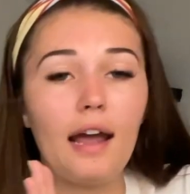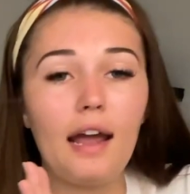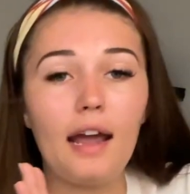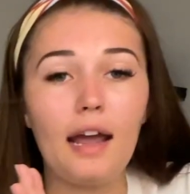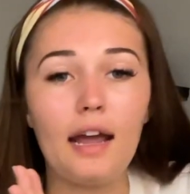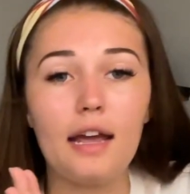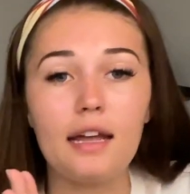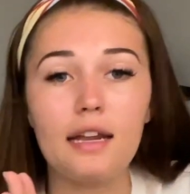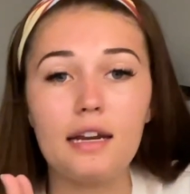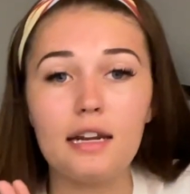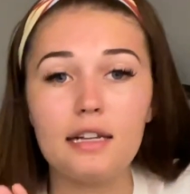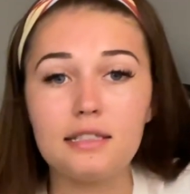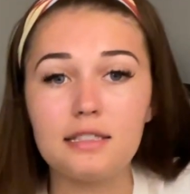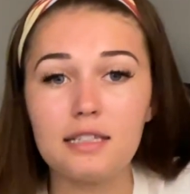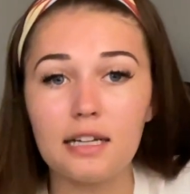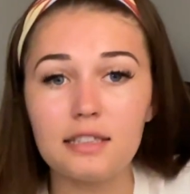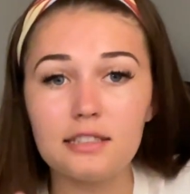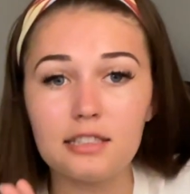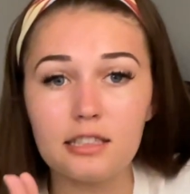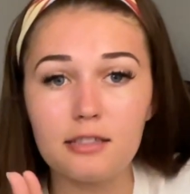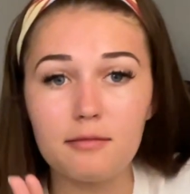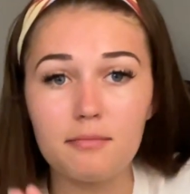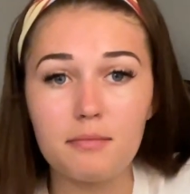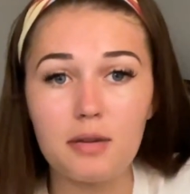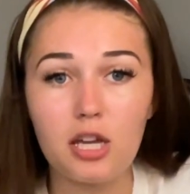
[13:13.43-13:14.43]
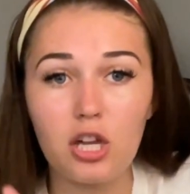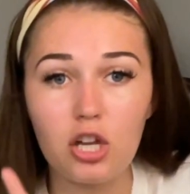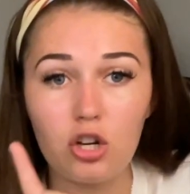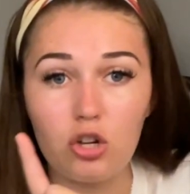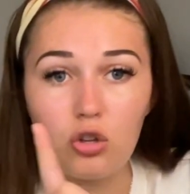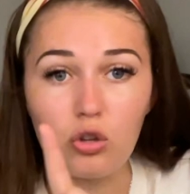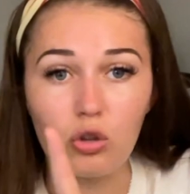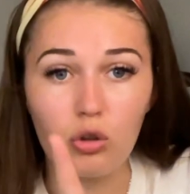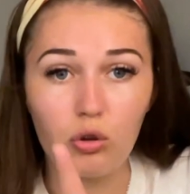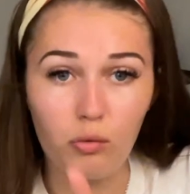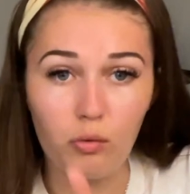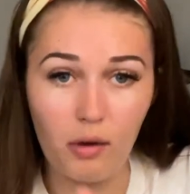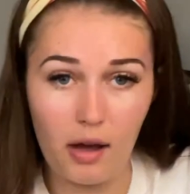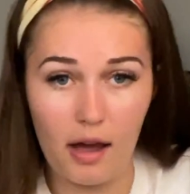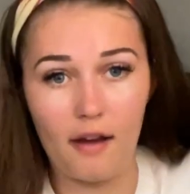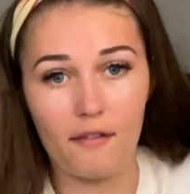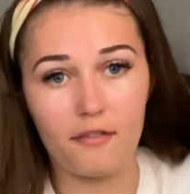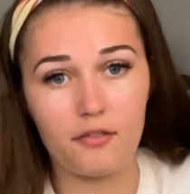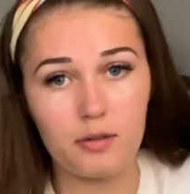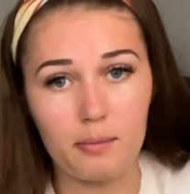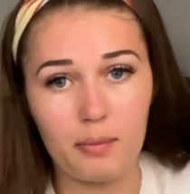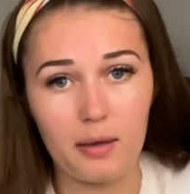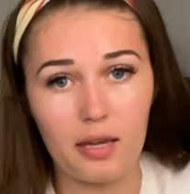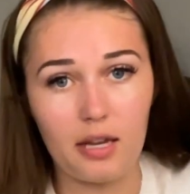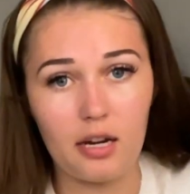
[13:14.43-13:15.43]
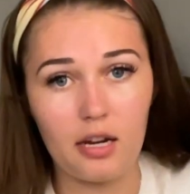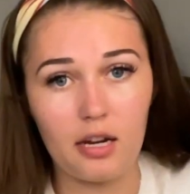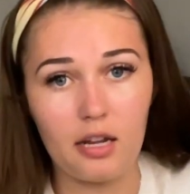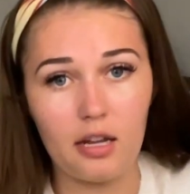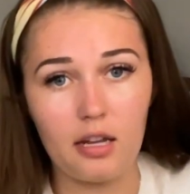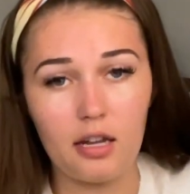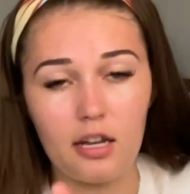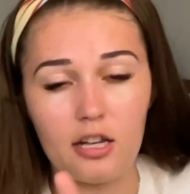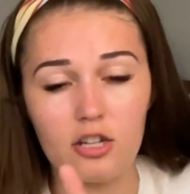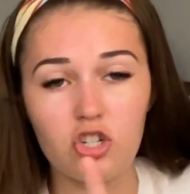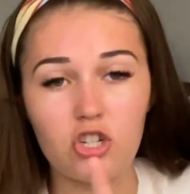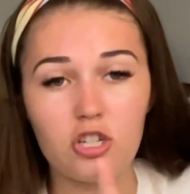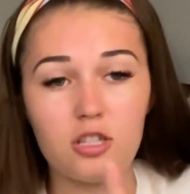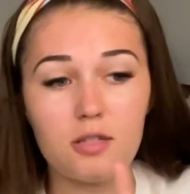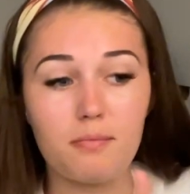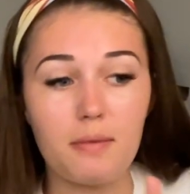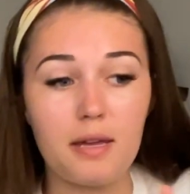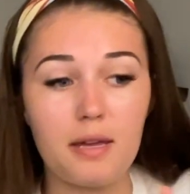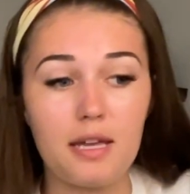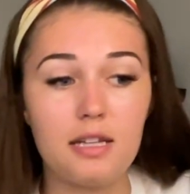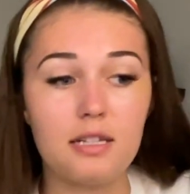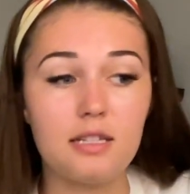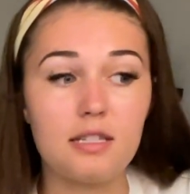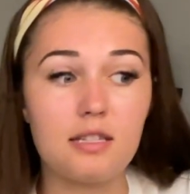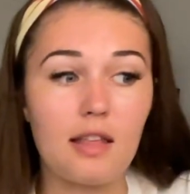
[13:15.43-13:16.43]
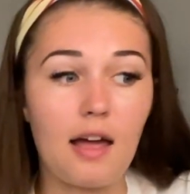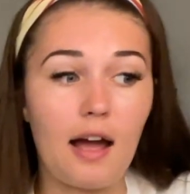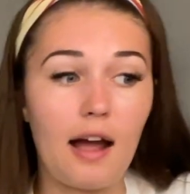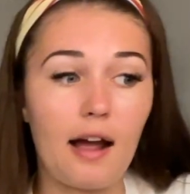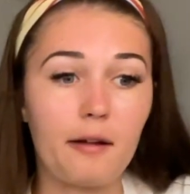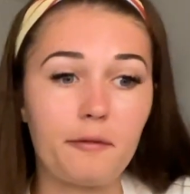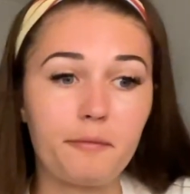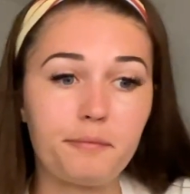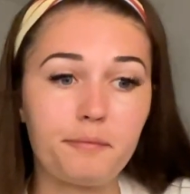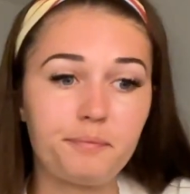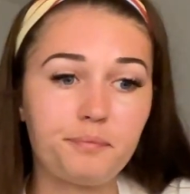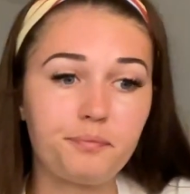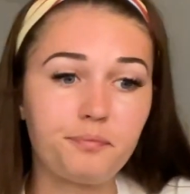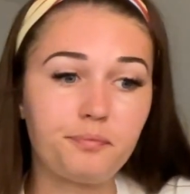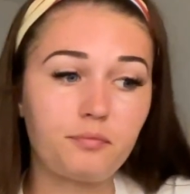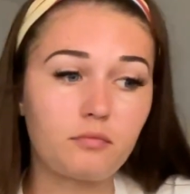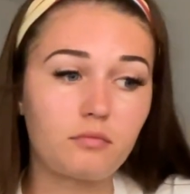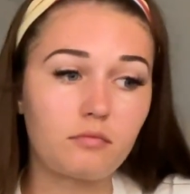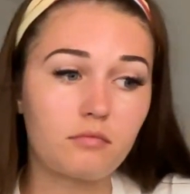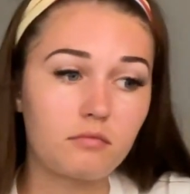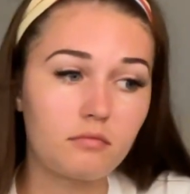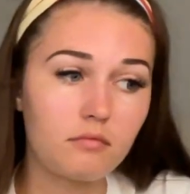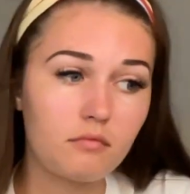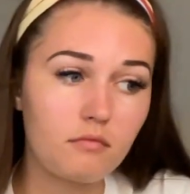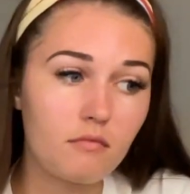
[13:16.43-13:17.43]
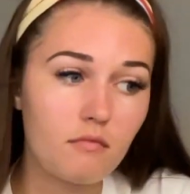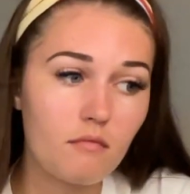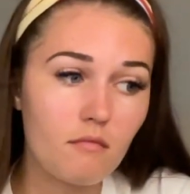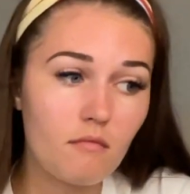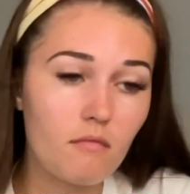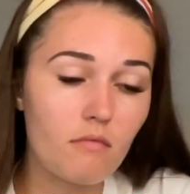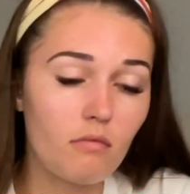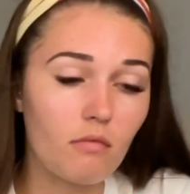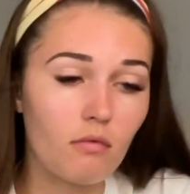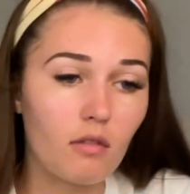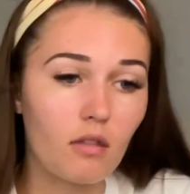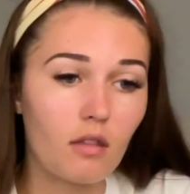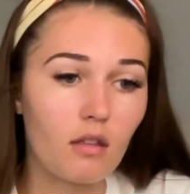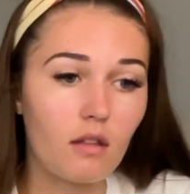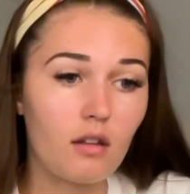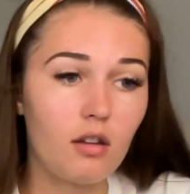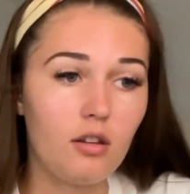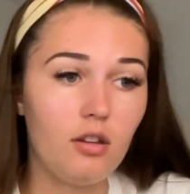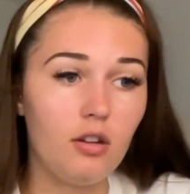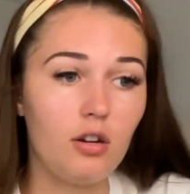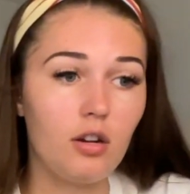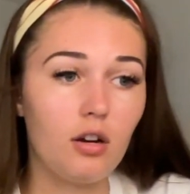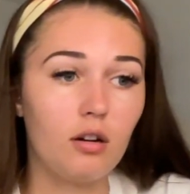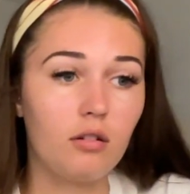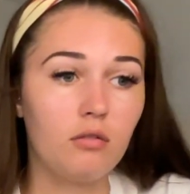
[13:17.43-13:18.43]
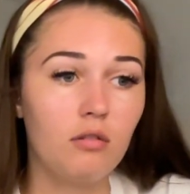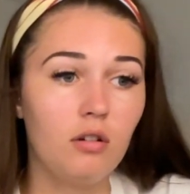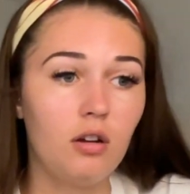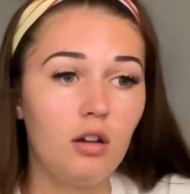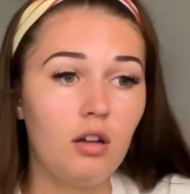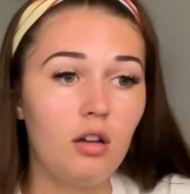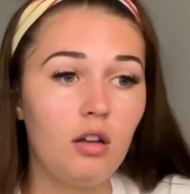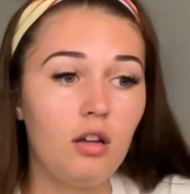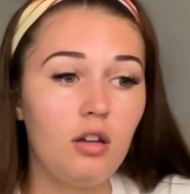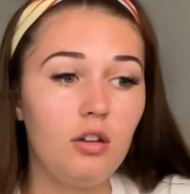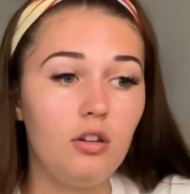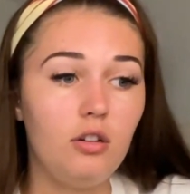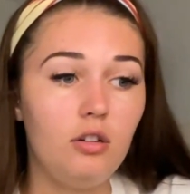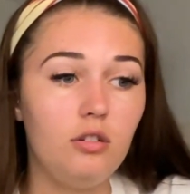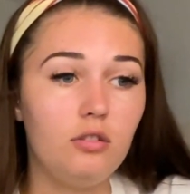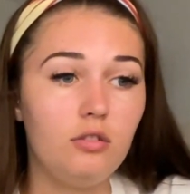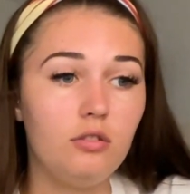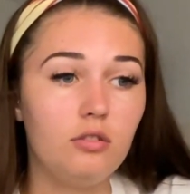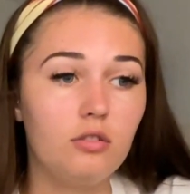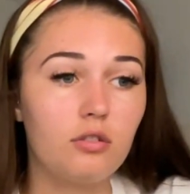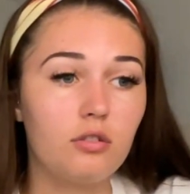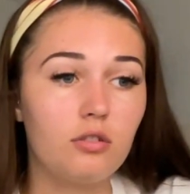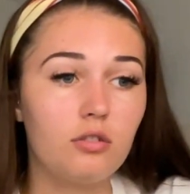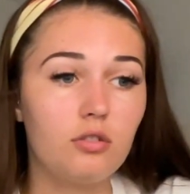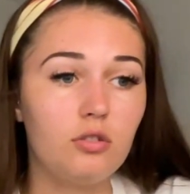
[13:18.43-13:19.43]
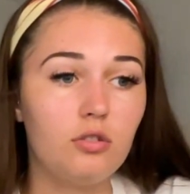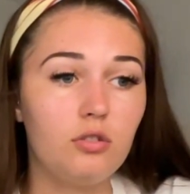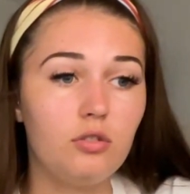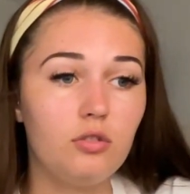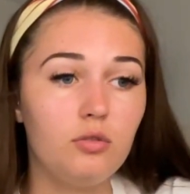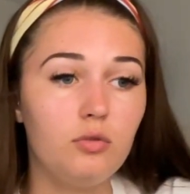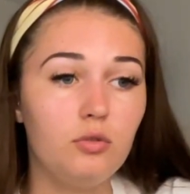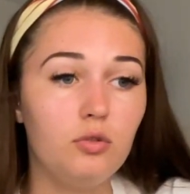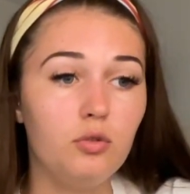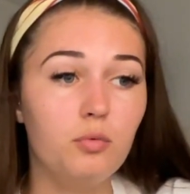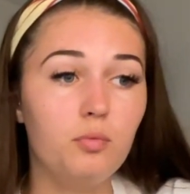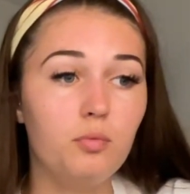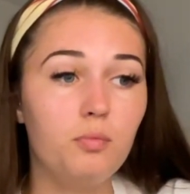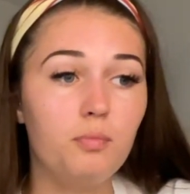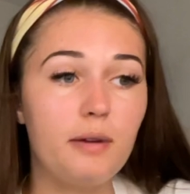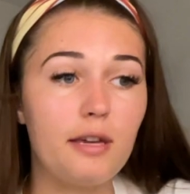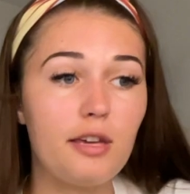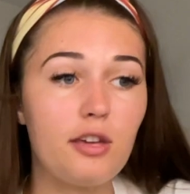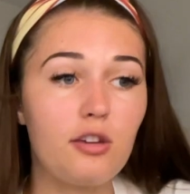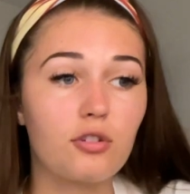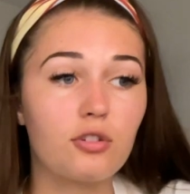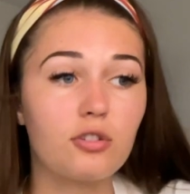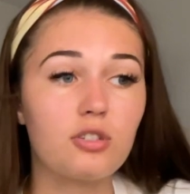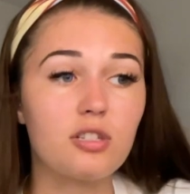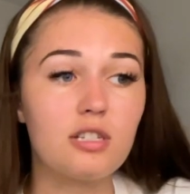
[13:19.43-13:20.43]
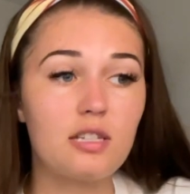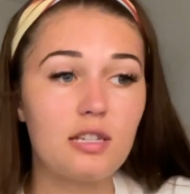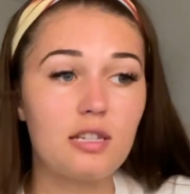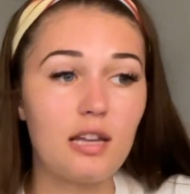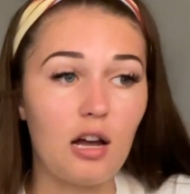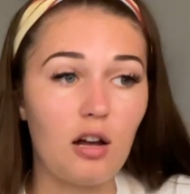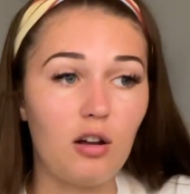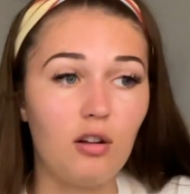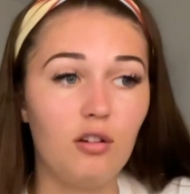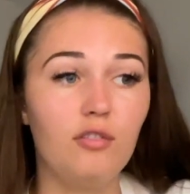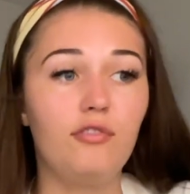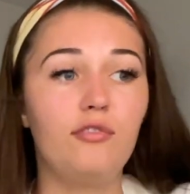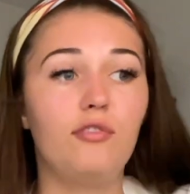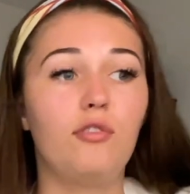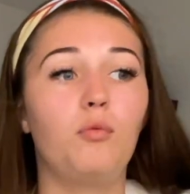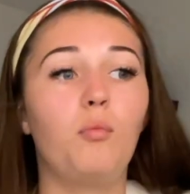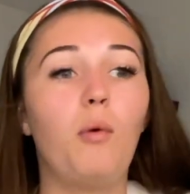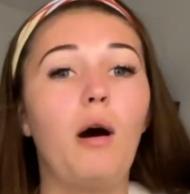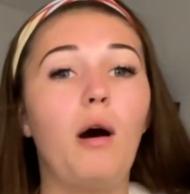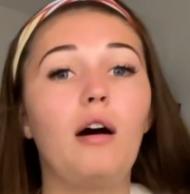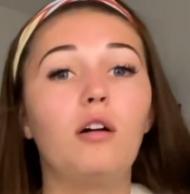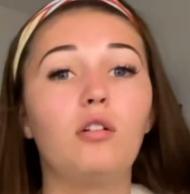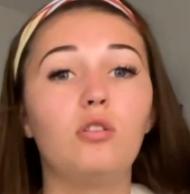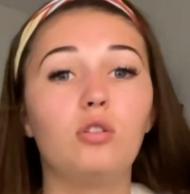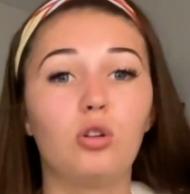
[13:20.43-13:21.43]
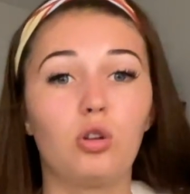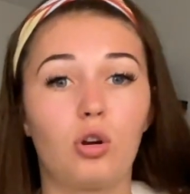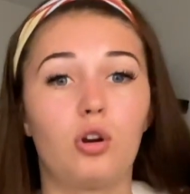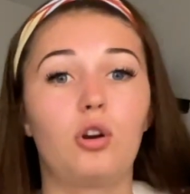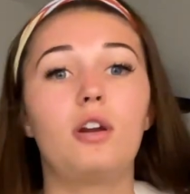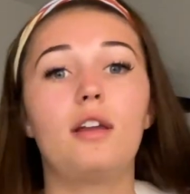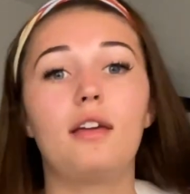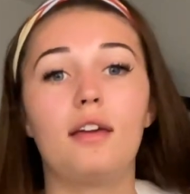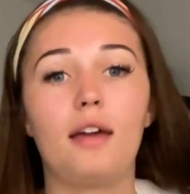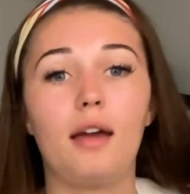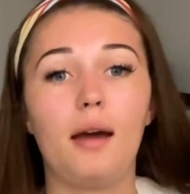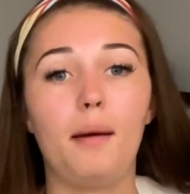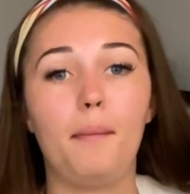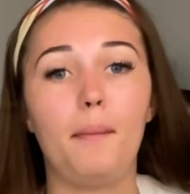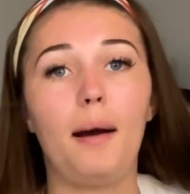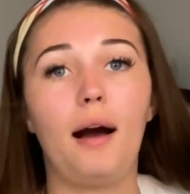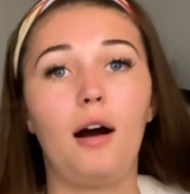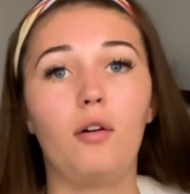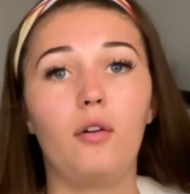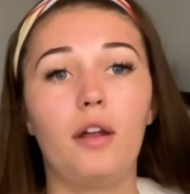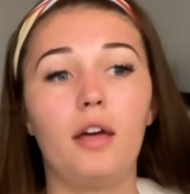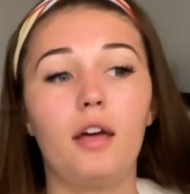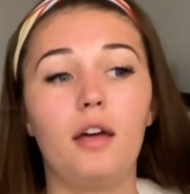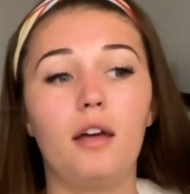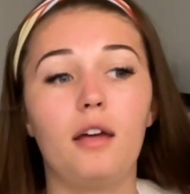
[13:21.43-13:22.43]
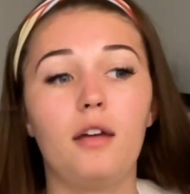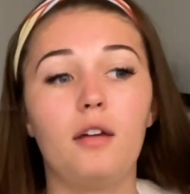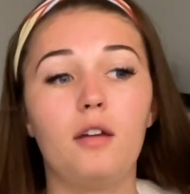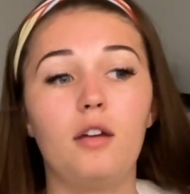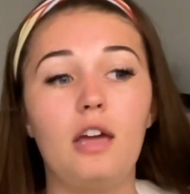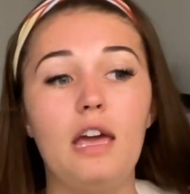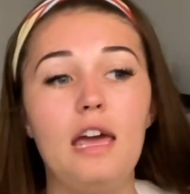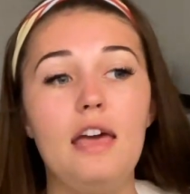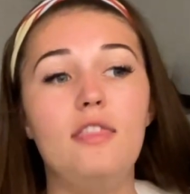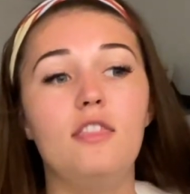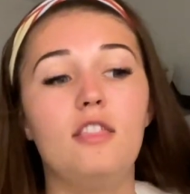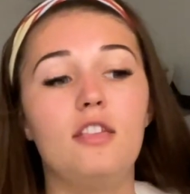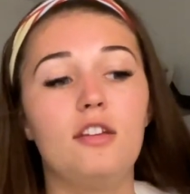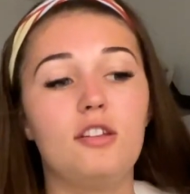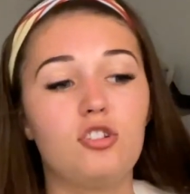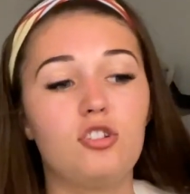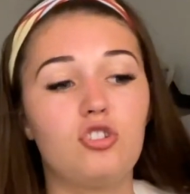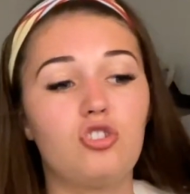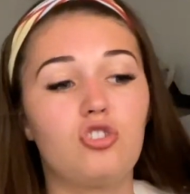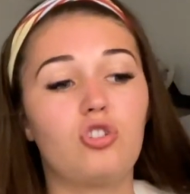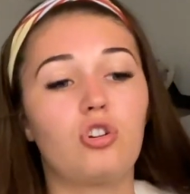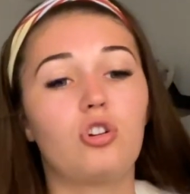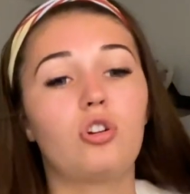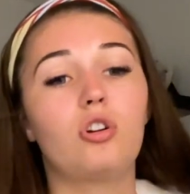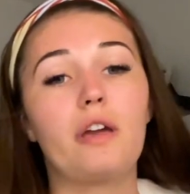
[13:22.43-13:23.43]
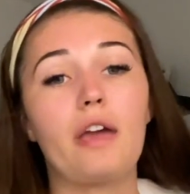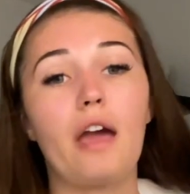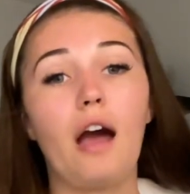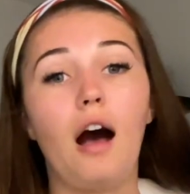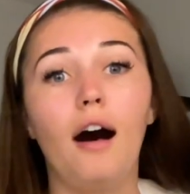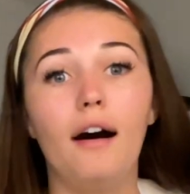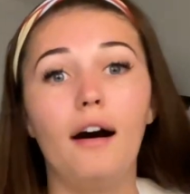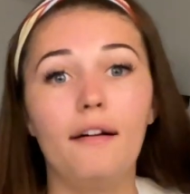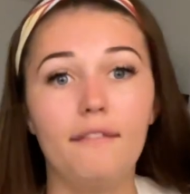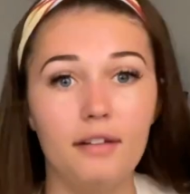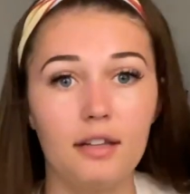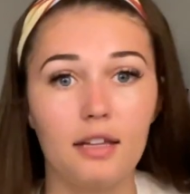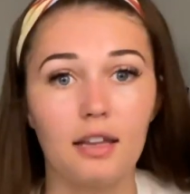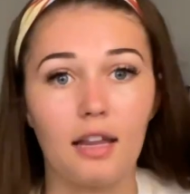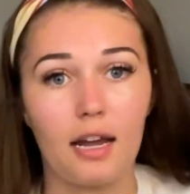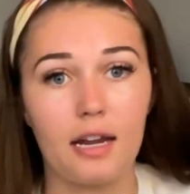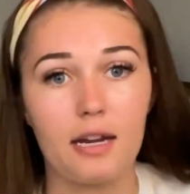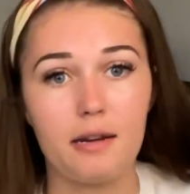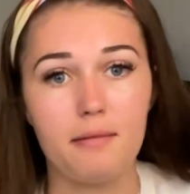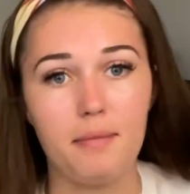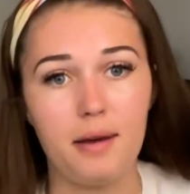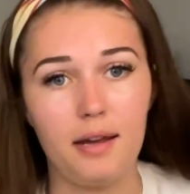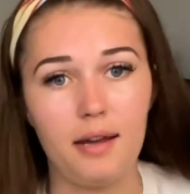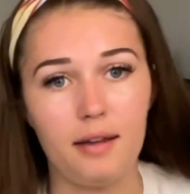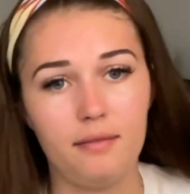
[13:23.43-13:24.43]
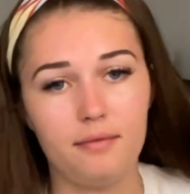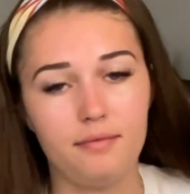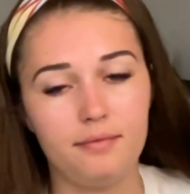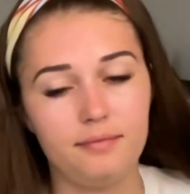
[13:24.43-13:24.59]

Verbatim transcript: And it doesn't mean you have to be in it. It just means that, you know, you be yourself while learning about it in this journey of alignment.